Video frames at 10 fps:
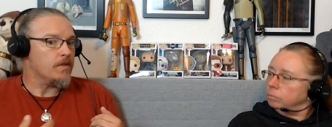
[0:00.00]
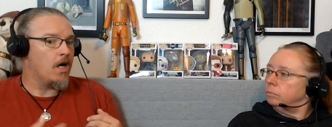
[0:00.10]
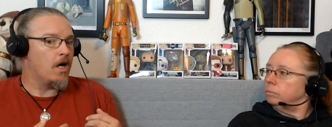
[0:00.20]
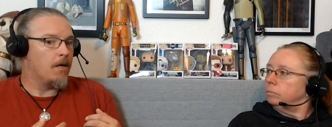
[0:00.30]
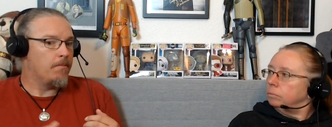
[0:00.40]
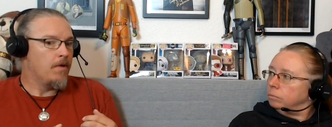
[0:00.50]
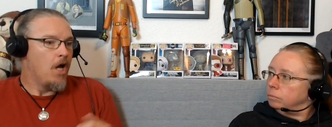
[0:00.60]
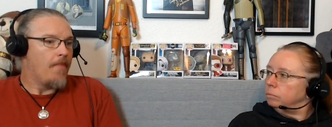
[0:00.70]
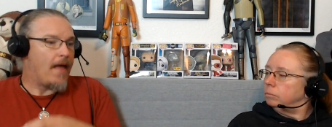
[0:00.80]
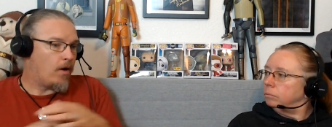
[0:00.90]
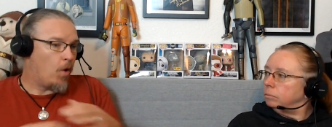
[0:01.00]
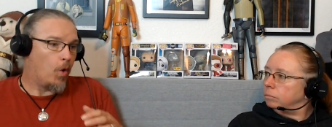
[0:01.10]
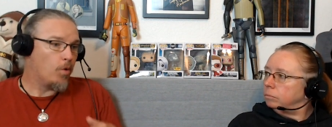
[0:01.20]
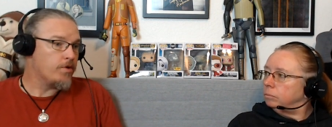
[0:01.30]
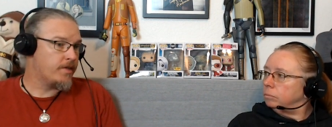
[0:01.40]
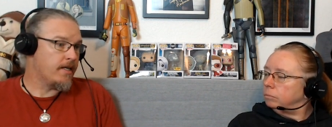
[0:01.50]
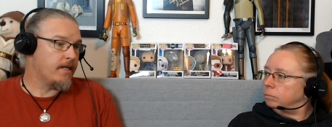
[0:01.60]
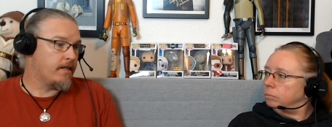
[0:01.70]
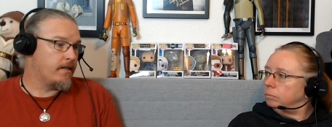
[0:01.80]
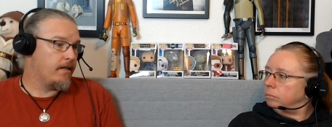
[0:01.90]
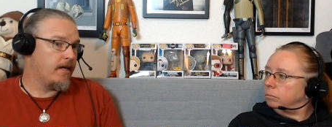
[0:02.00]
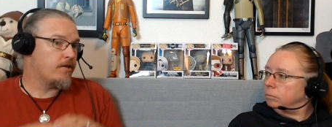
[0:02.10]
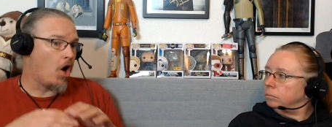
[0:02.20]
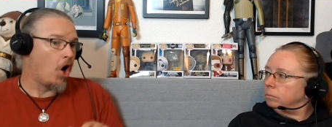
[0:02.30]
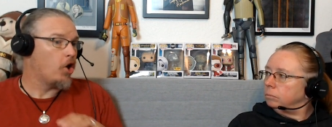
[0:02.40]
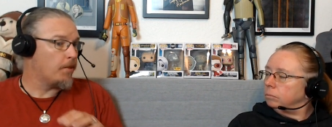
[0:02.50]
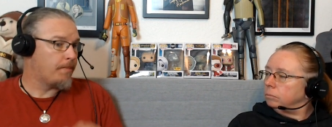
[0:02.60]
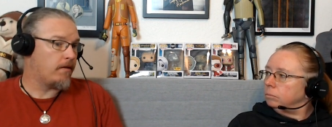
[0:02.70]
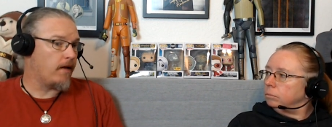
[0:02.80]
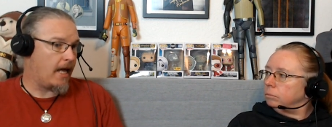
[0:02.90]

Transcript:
Speaker 1: um, that whole scene is all about